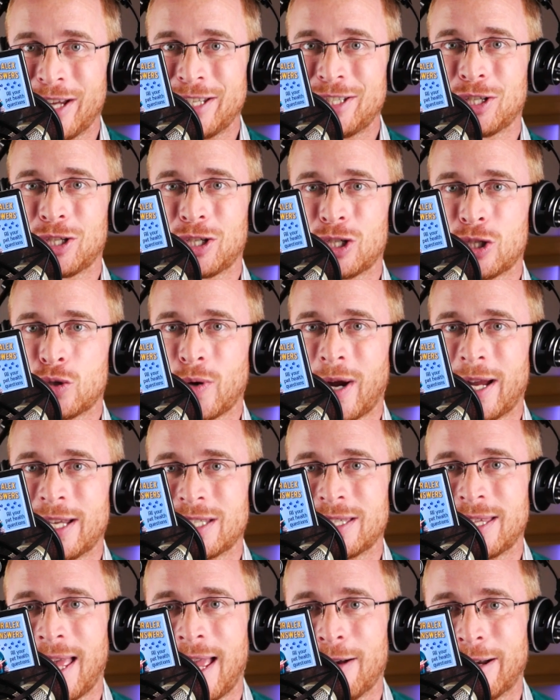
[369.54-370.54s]
to
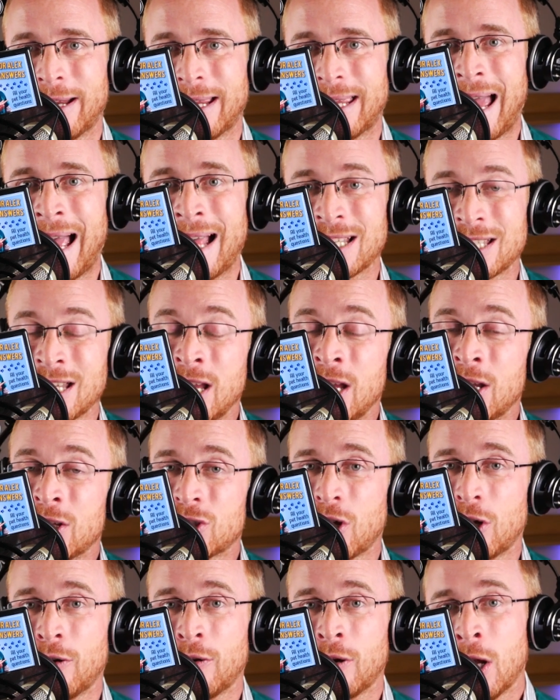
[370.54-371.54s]
stress there in cats.
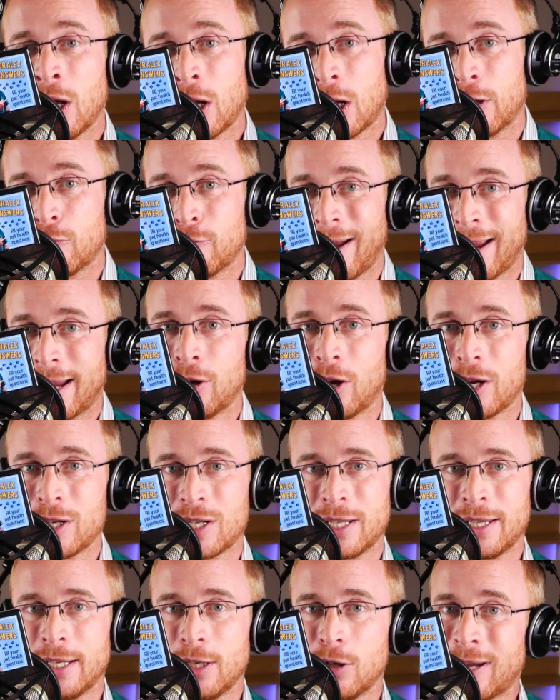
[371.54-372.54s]
So kind of
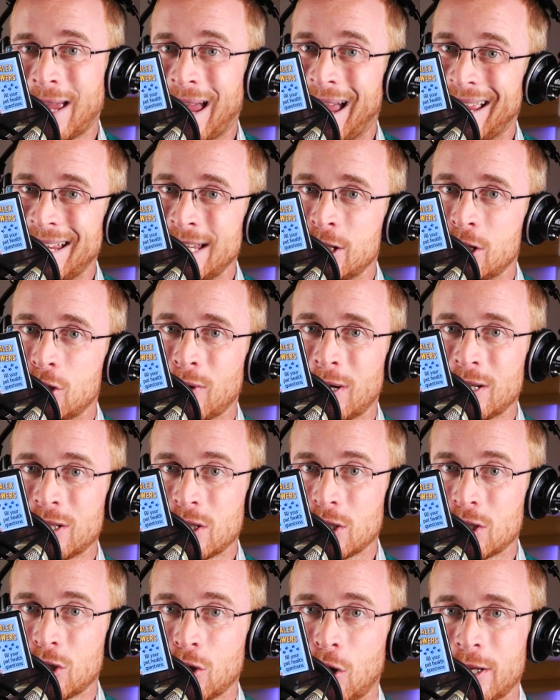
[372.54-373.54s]
recognizing that your cat is stressed,
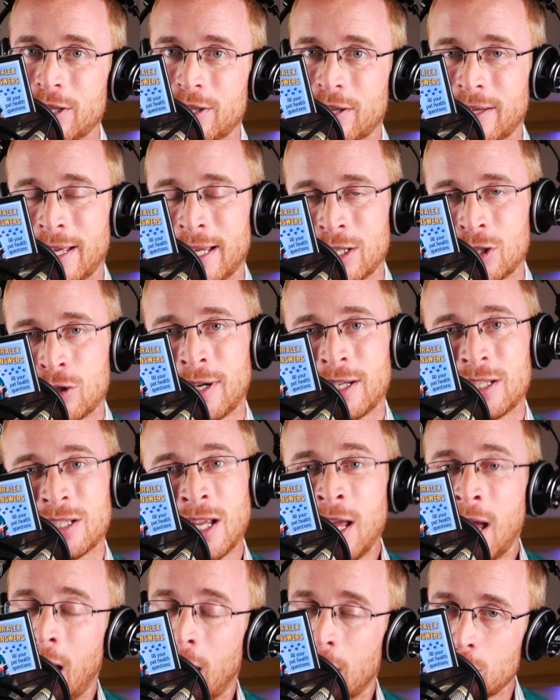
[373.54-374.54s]
the signs that they're stressed,
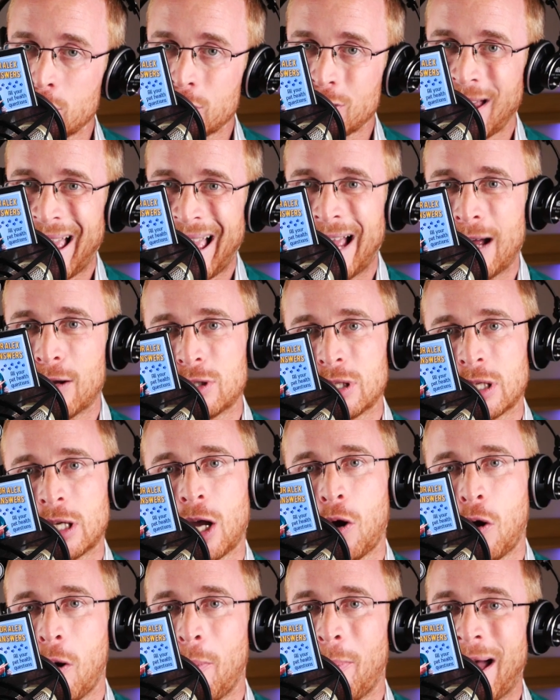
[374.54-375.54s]
and also how to
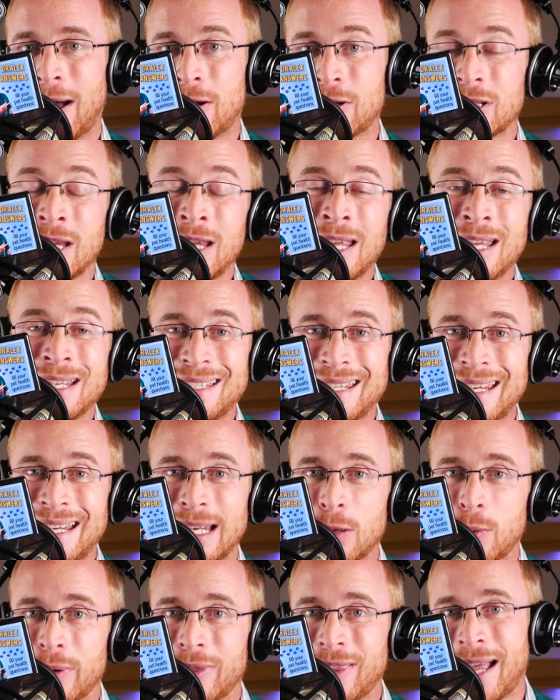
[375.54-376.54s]
go about
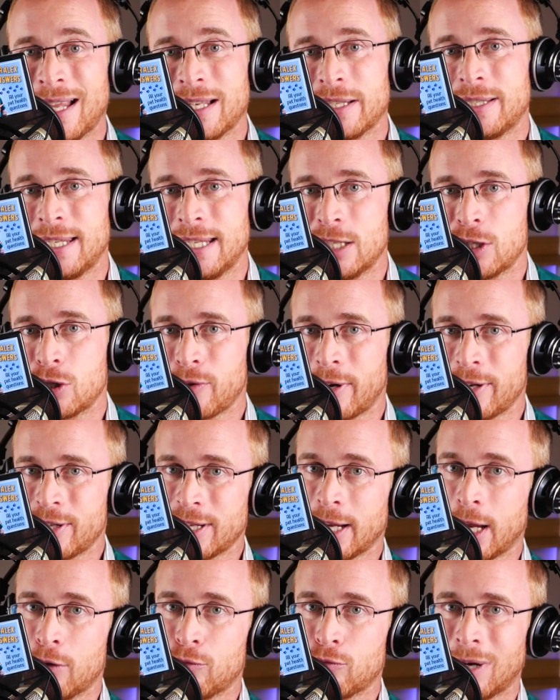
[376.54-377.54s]
dealing with that,
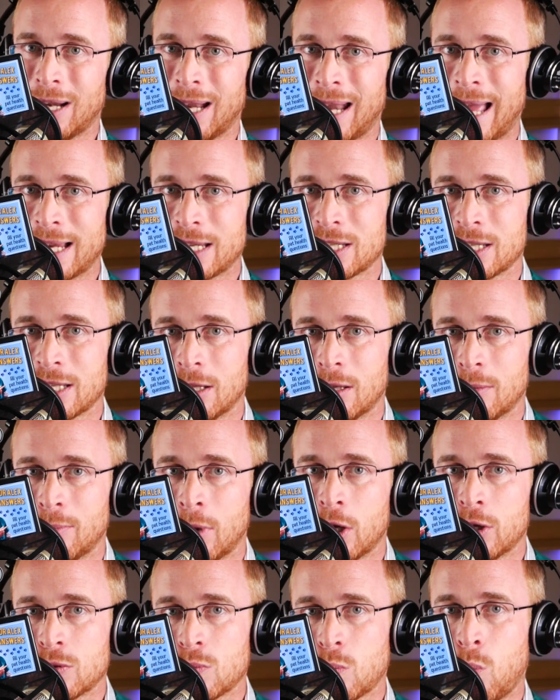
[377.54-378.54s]
de-stressing and relaxing them
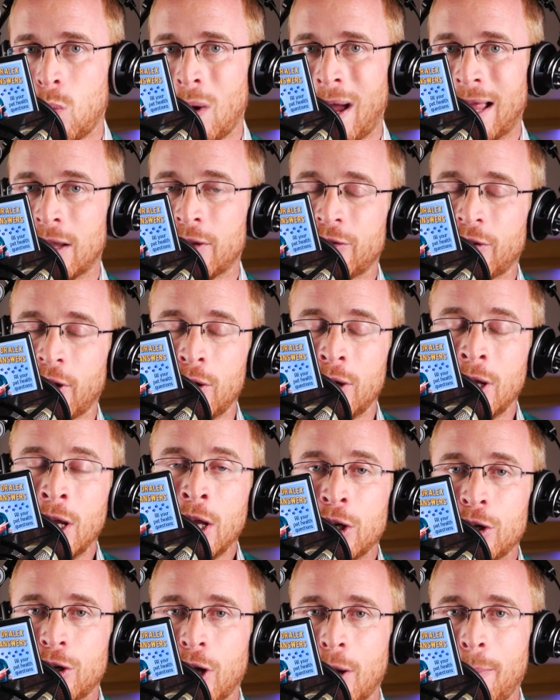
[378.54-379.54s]
as well. So,
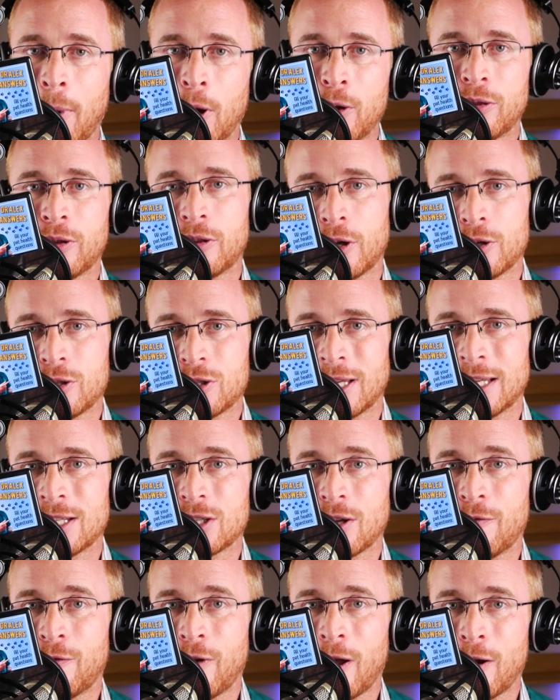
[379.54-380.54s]
you know, both of those things
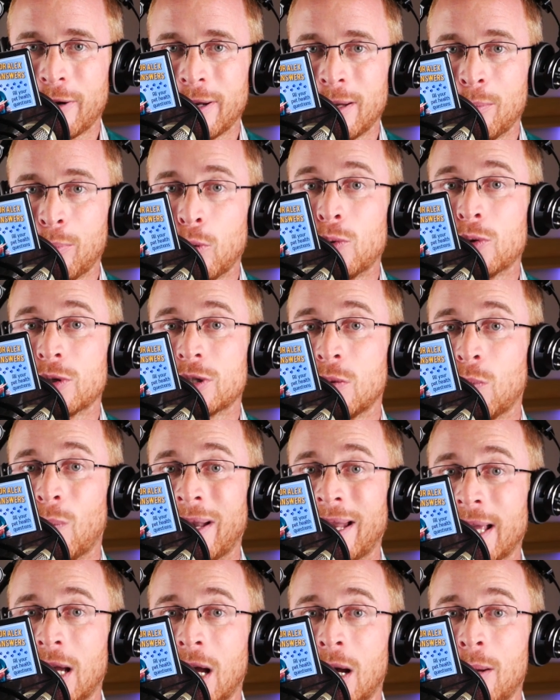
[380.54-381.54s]
are very important
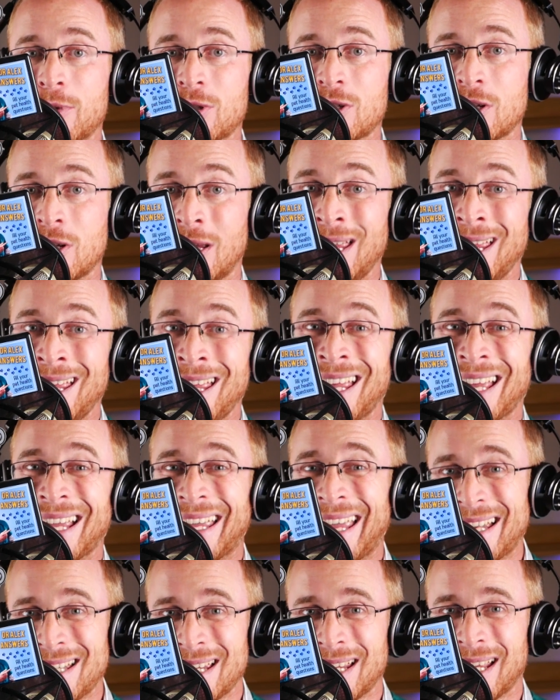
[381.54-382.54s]
when it comes to
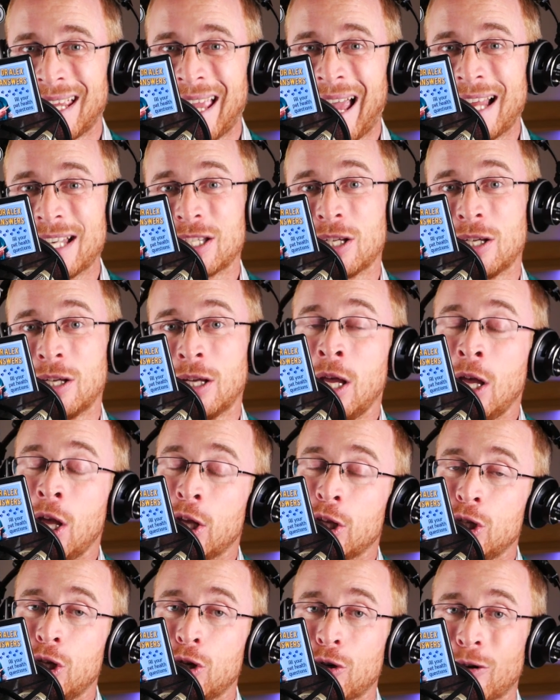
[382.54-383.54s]
getting a cat to
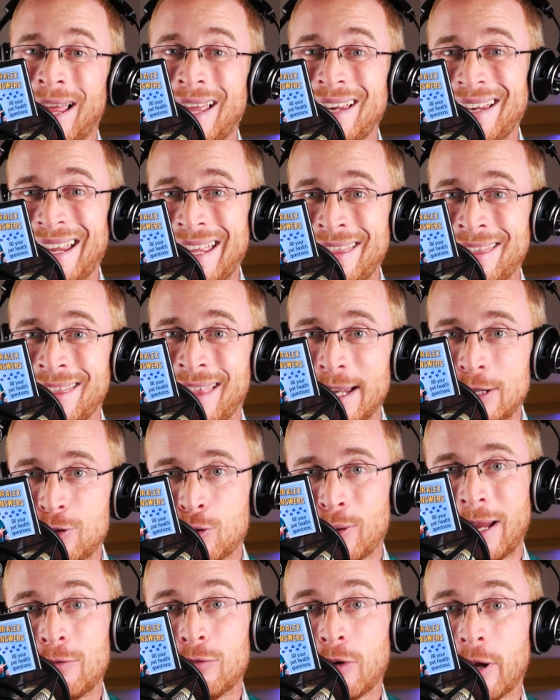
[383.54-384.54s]
urinate in their
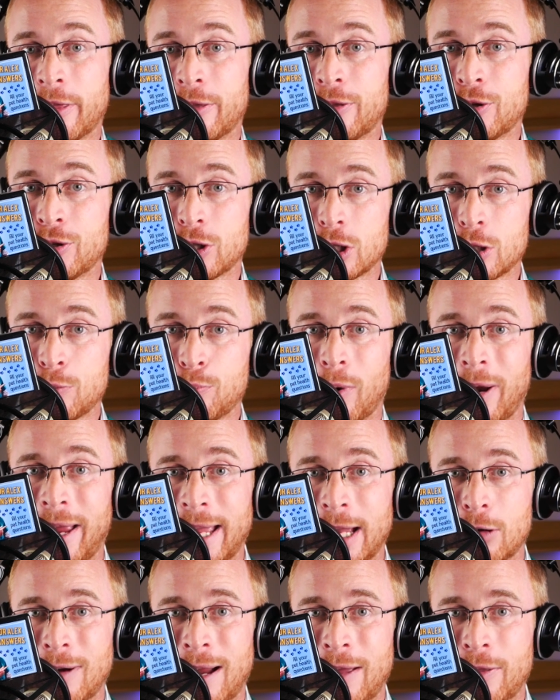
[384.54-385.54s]
tray rather than
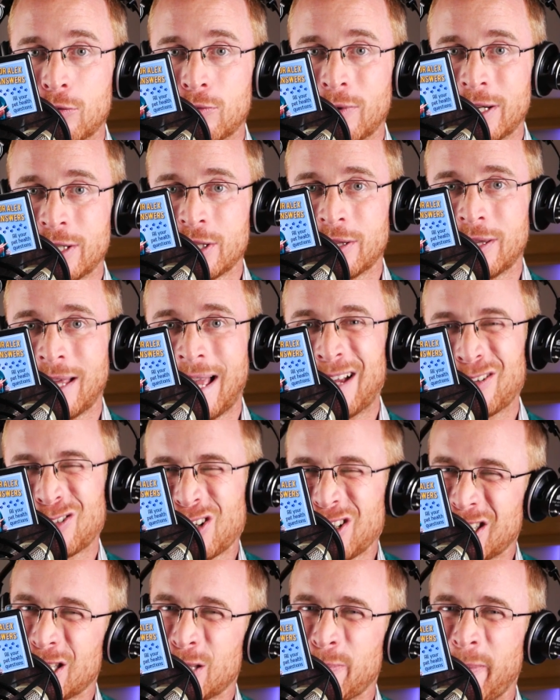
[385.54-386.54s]
spraying around the rest of the house.
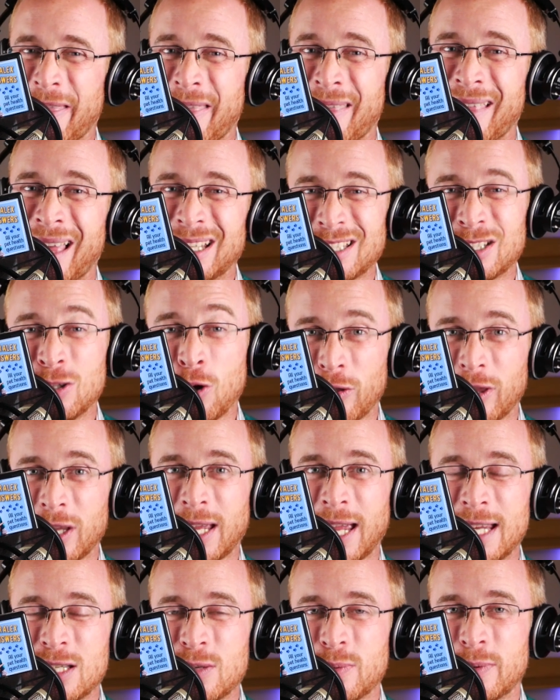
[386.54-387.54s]
I suspect that that's not the
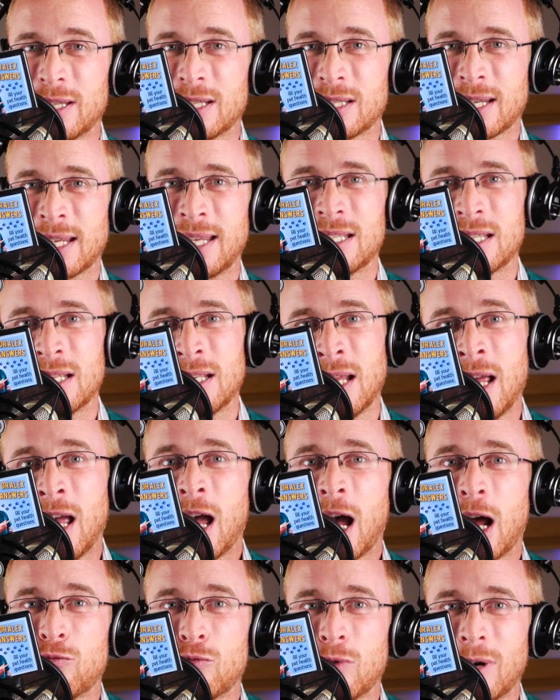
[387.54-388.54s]
case with this kitten,
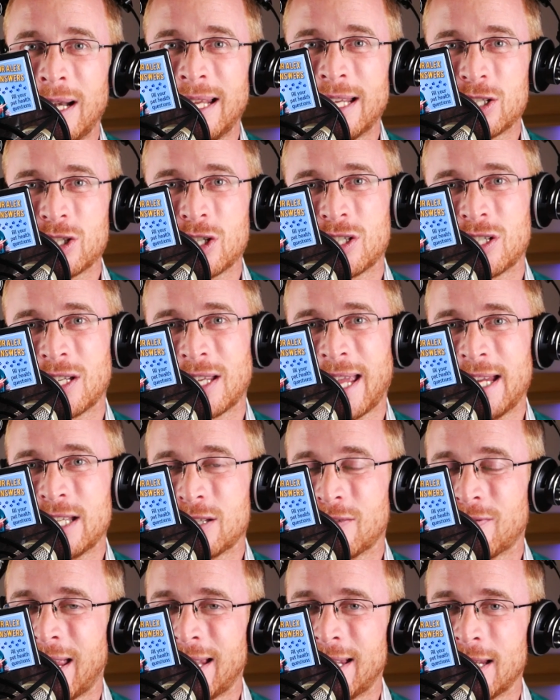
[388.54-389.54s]
and really it's just a
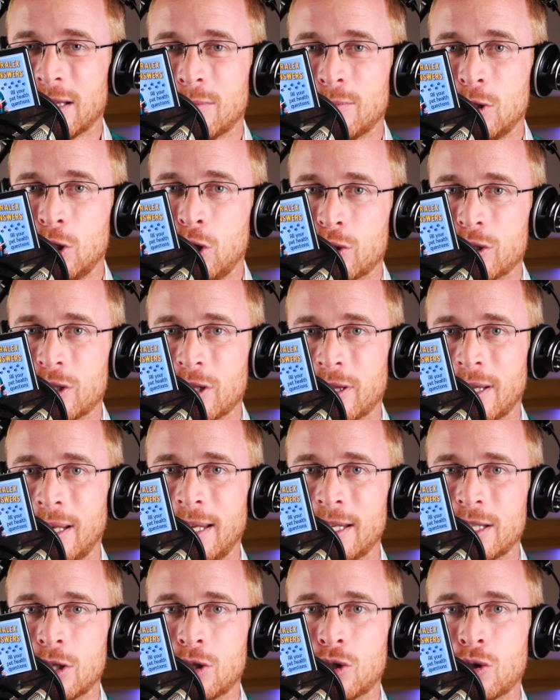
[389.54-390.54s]
case of getting them used to the
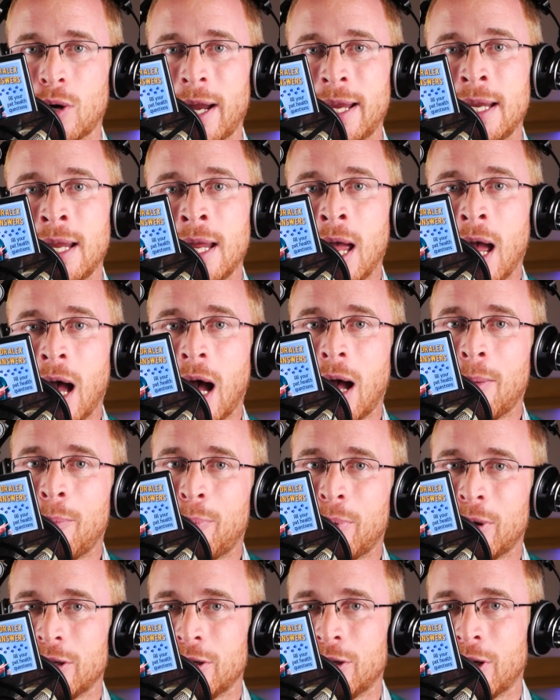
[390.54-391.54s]
litter tray,
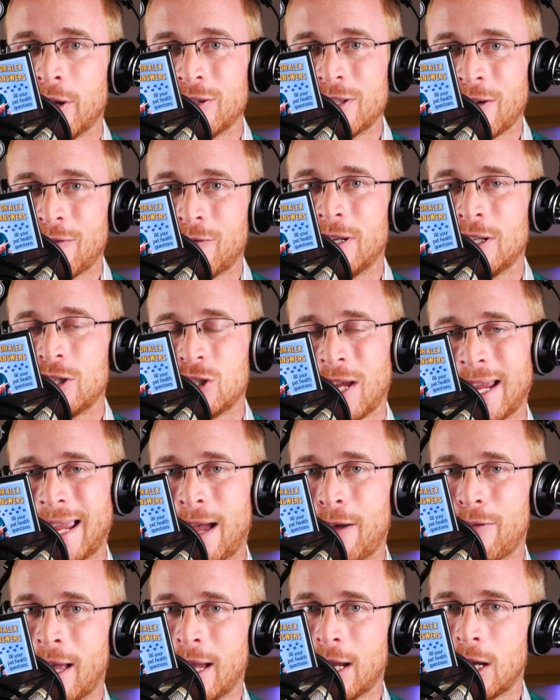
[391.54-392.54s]
but you know, definitely check
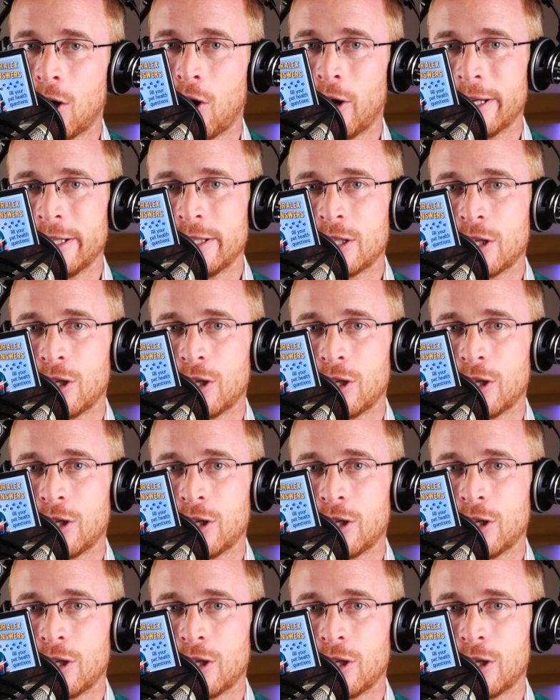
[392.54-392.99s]
out that guide